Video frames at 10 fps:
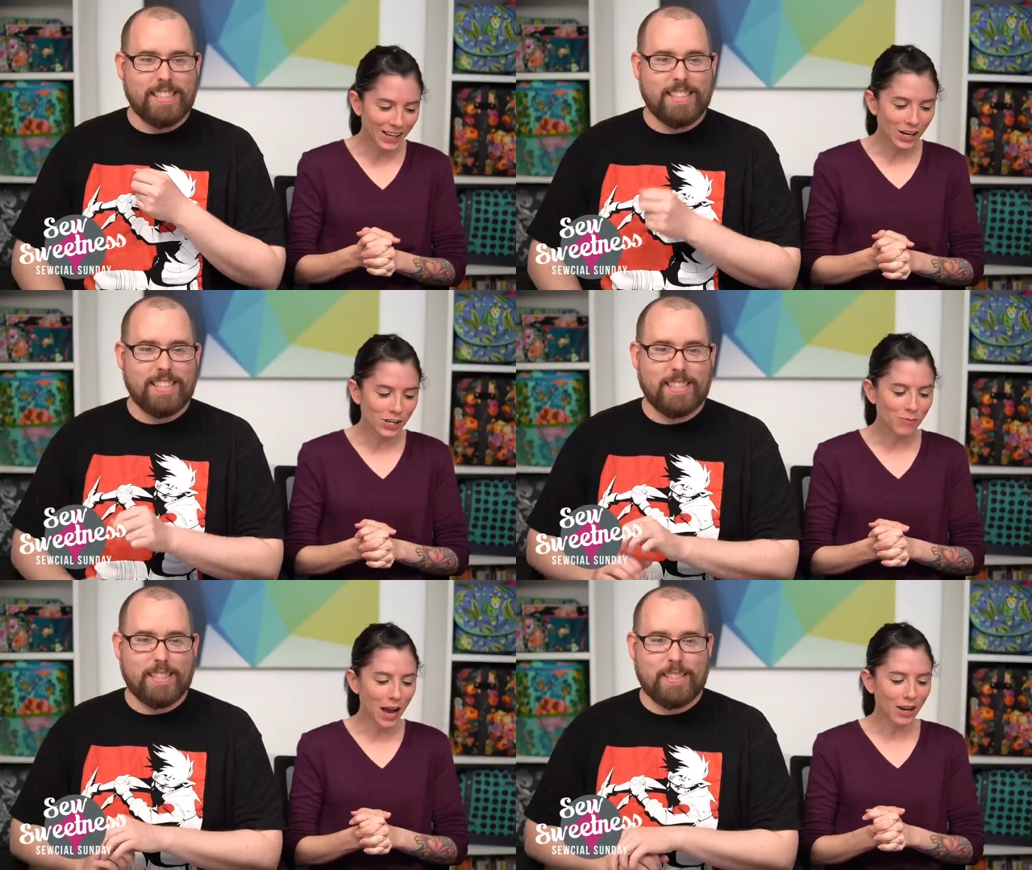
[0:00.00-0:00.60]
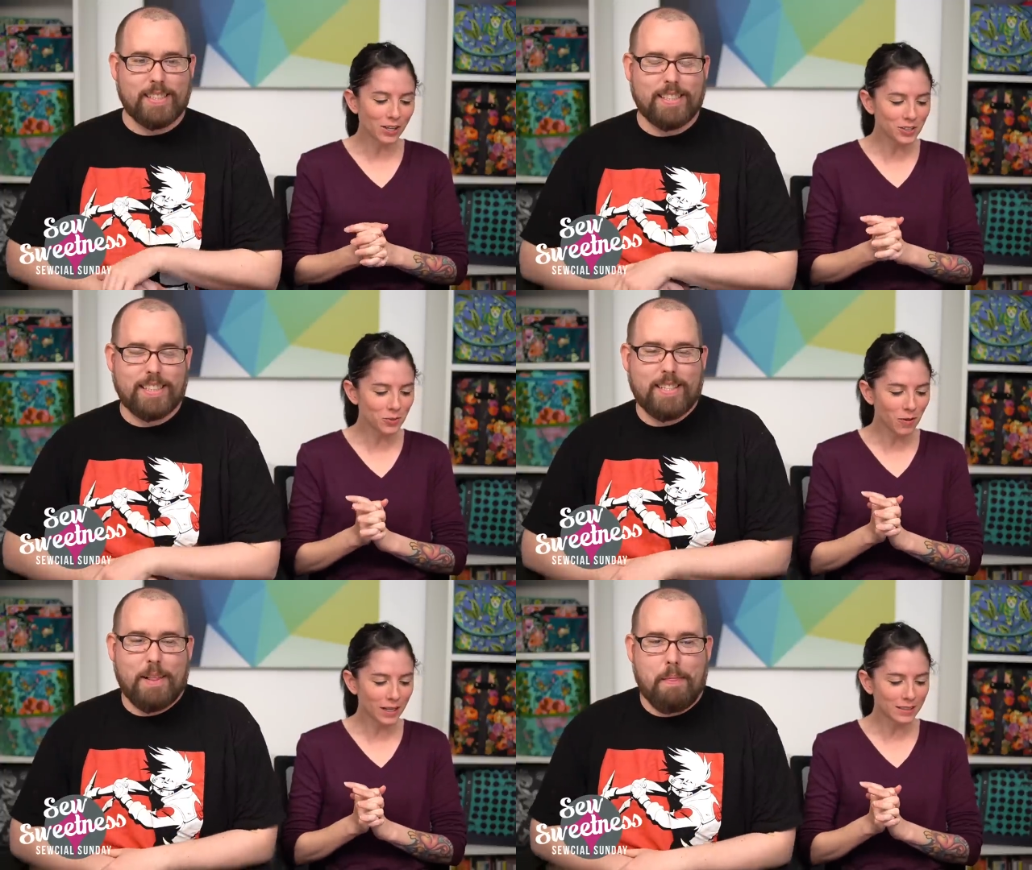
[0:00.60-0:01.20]
Speaker 1: I
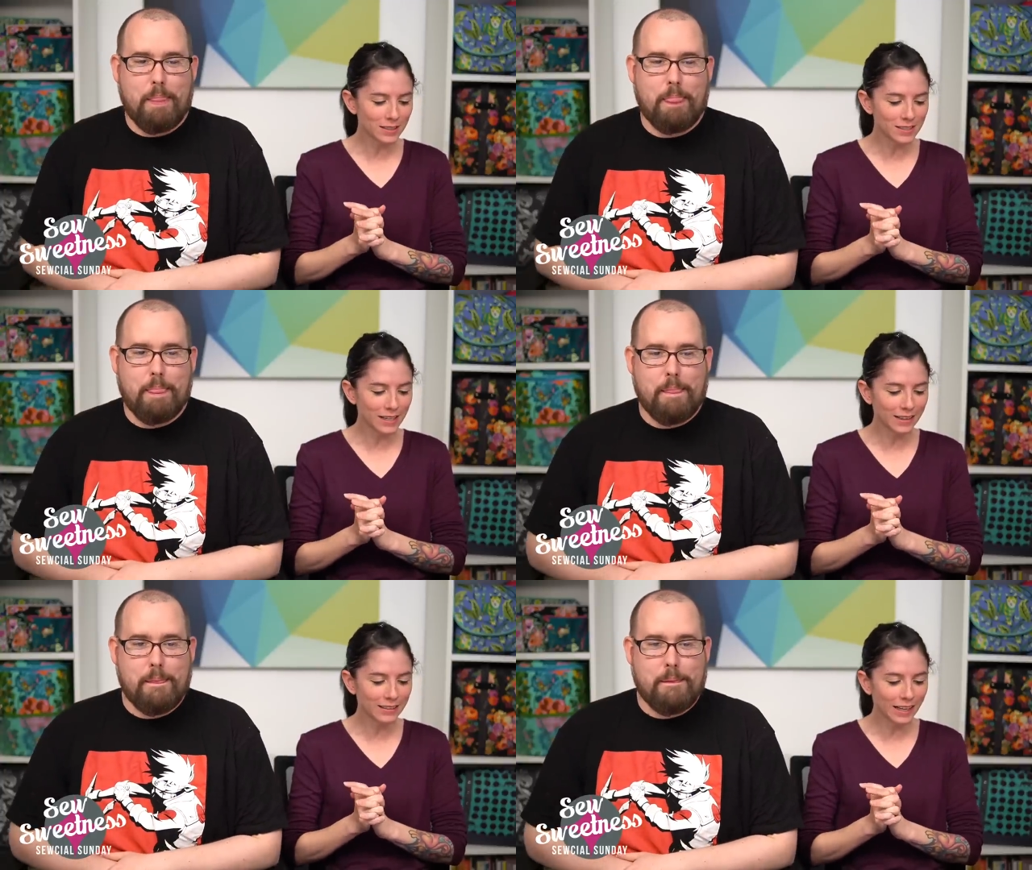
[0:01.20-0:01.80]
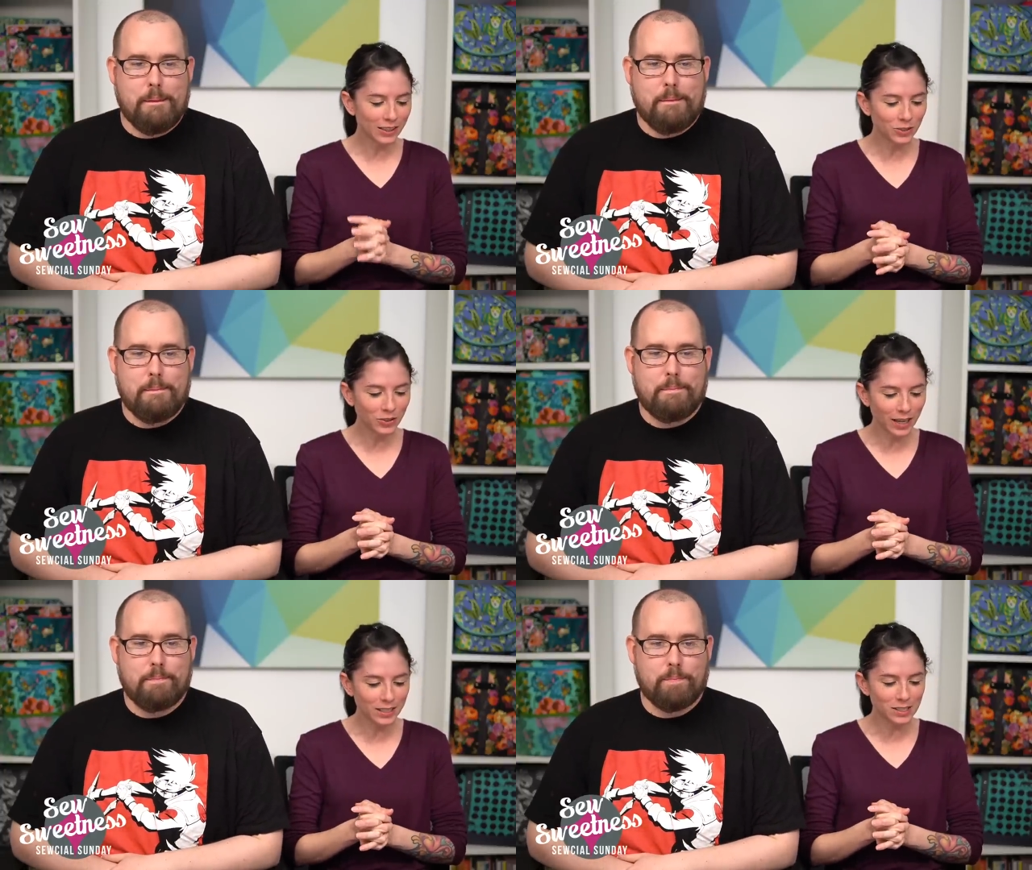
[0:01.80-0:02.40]
also wanted to say thank
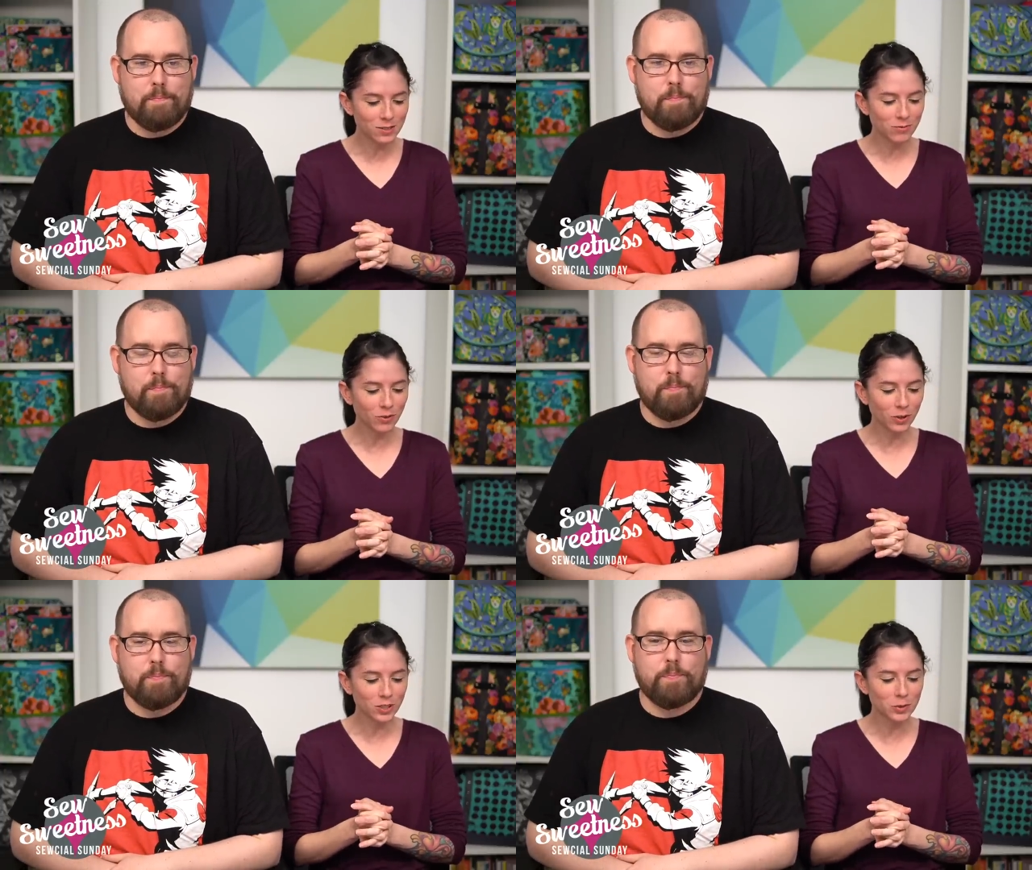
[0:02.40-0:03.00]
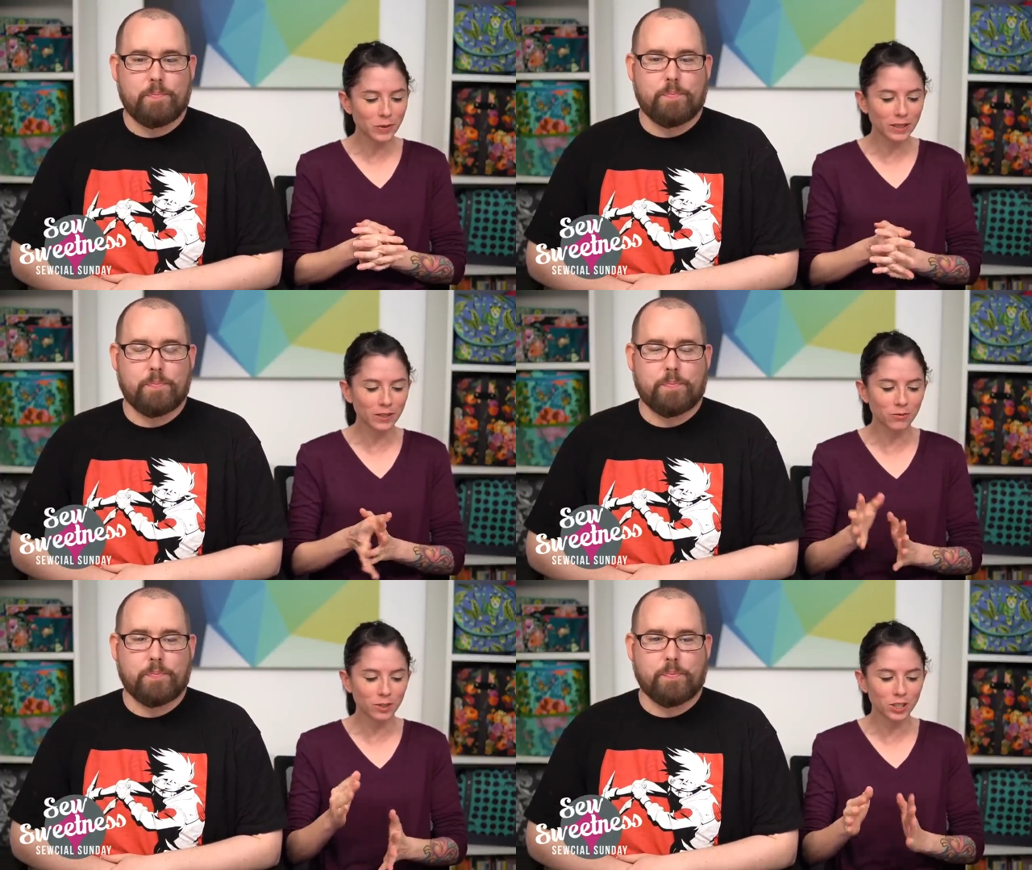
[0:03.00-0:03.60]
you guys for,
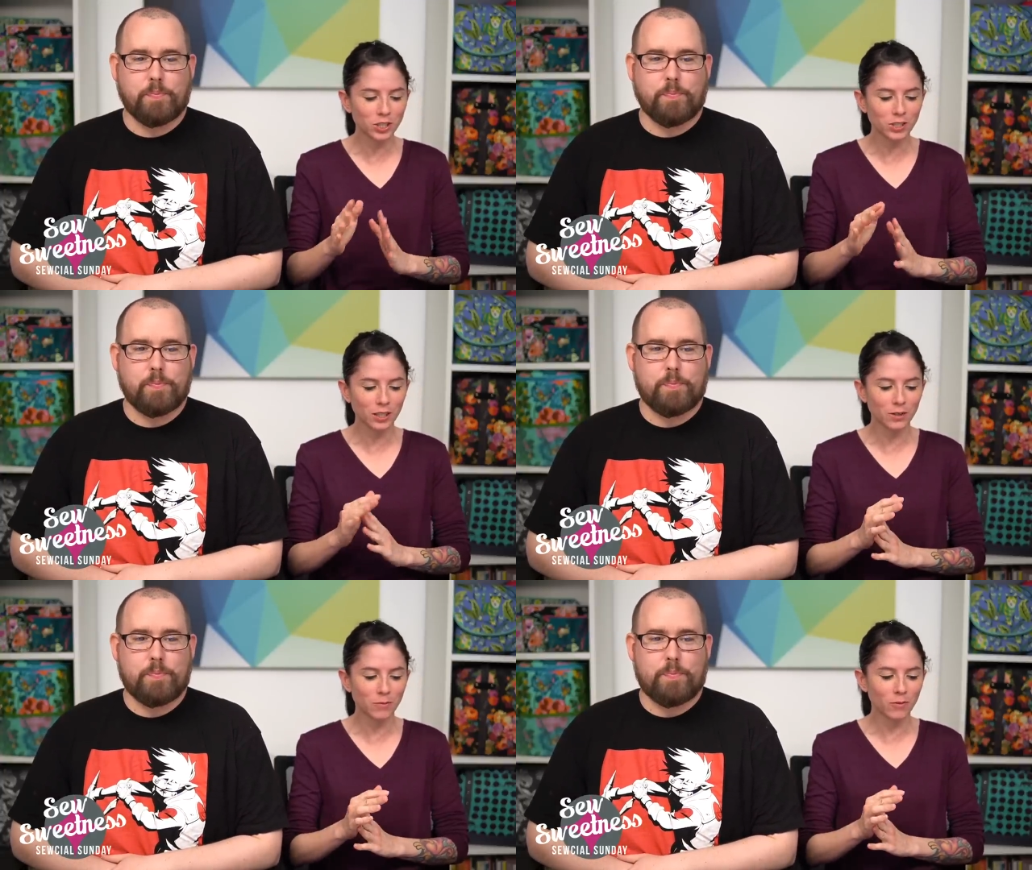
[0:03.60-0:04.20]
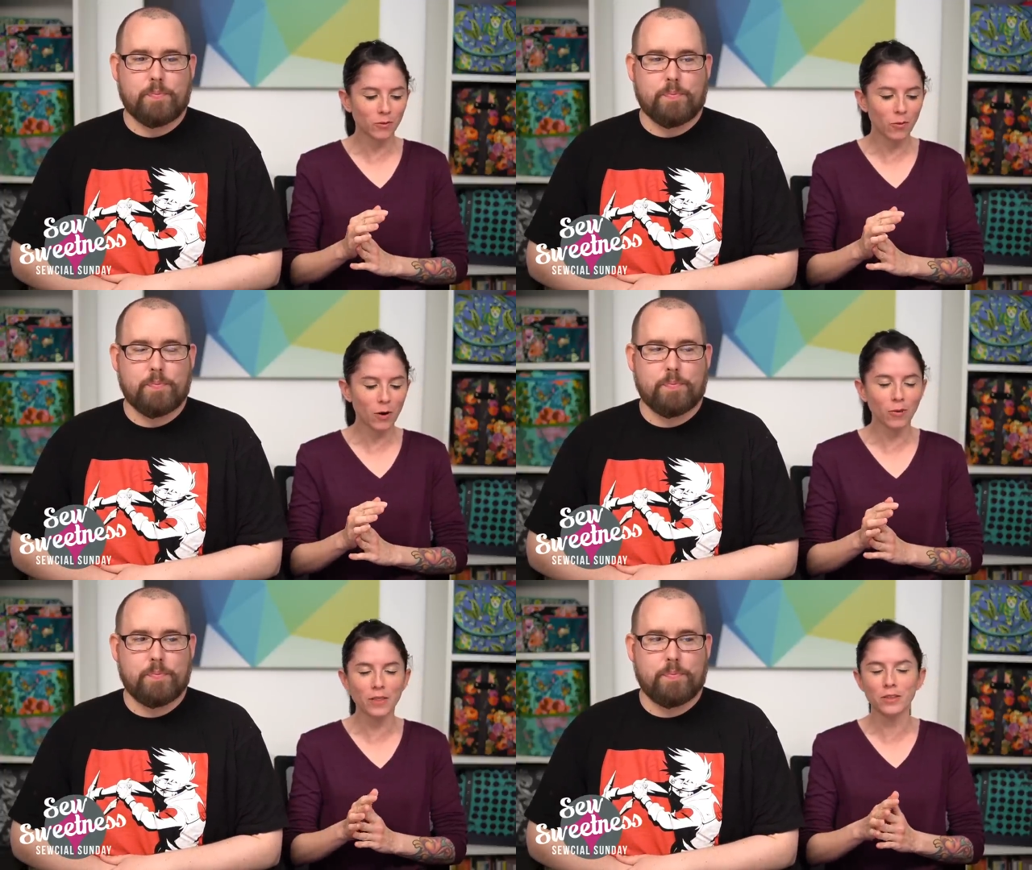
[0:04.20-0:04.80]
speaking of which,
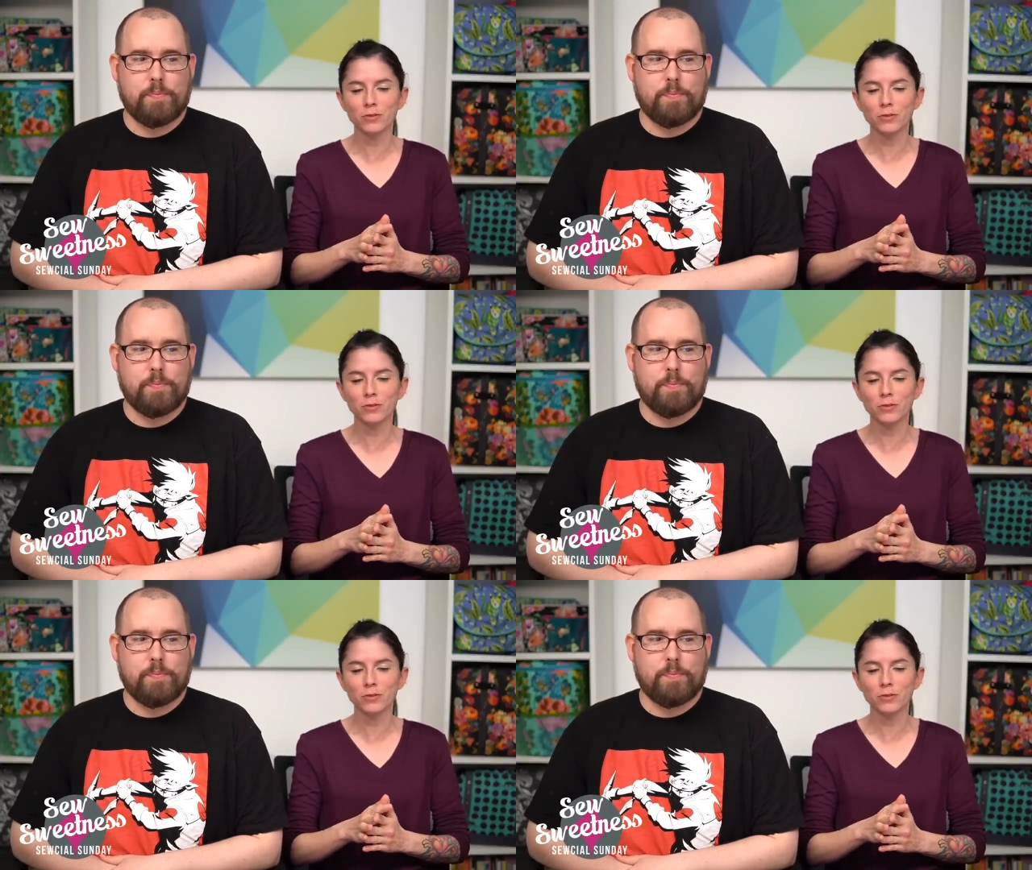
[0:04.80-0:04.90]
while we're on the